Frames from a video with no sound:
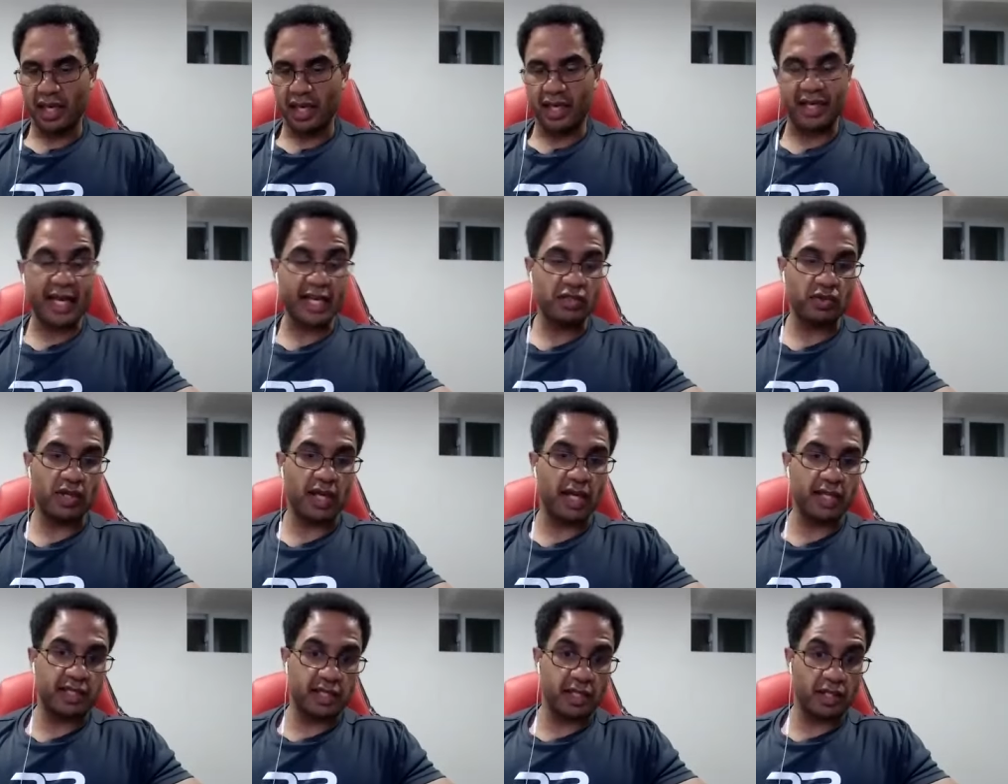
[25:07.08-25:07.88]
And that's what
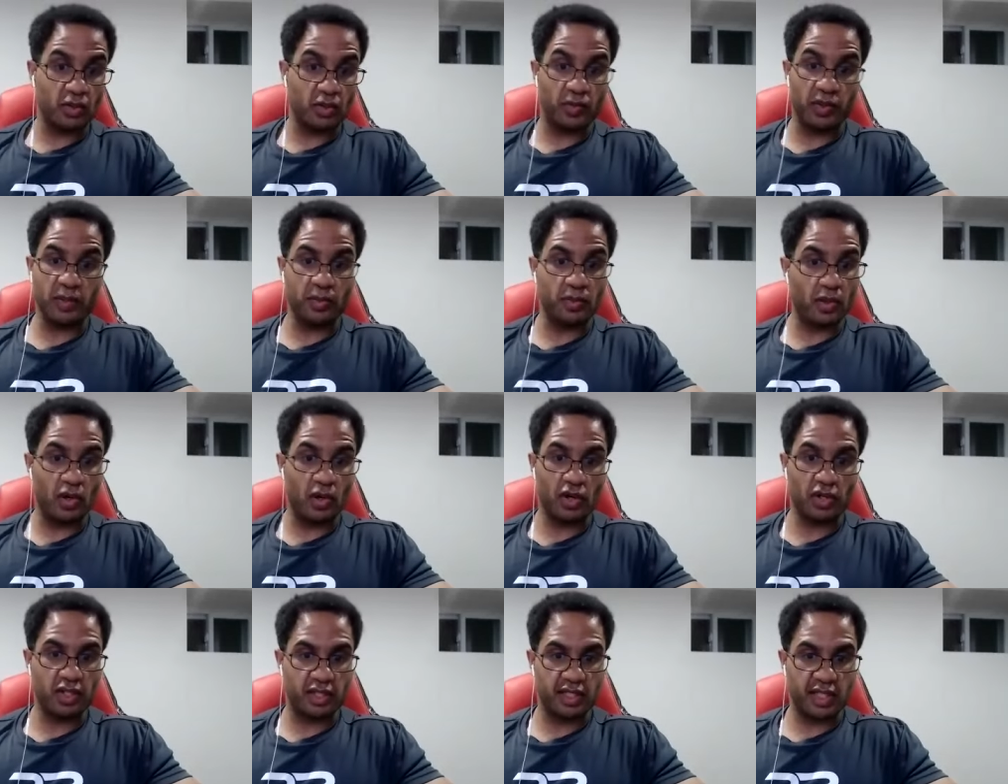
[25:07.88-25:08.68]
I tell people
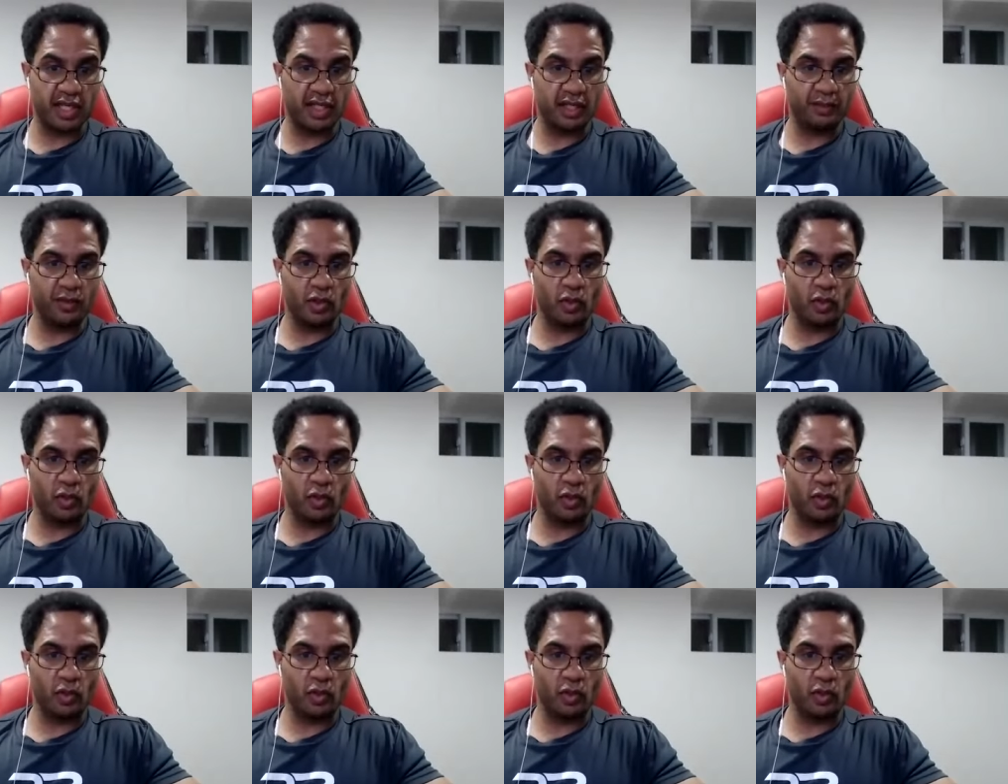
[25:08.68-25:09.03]
all the time.